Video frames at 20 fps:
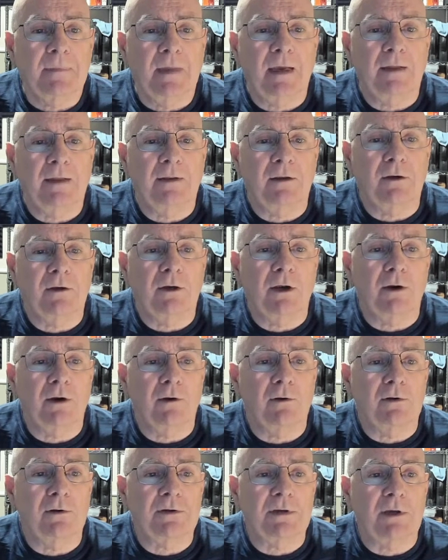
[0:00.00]
And then here
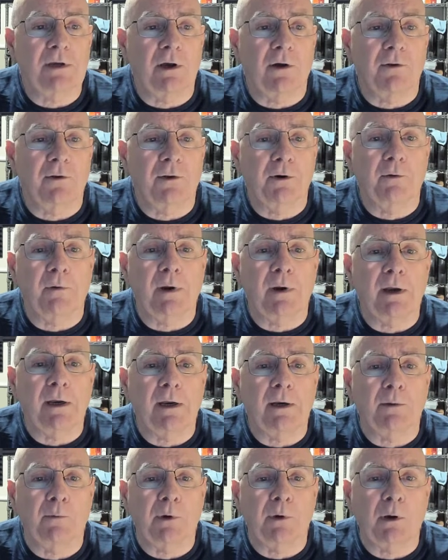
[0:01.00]
you see all the
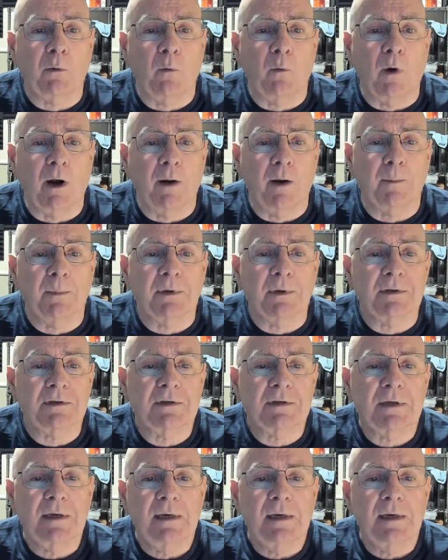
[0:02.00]
grading requirements.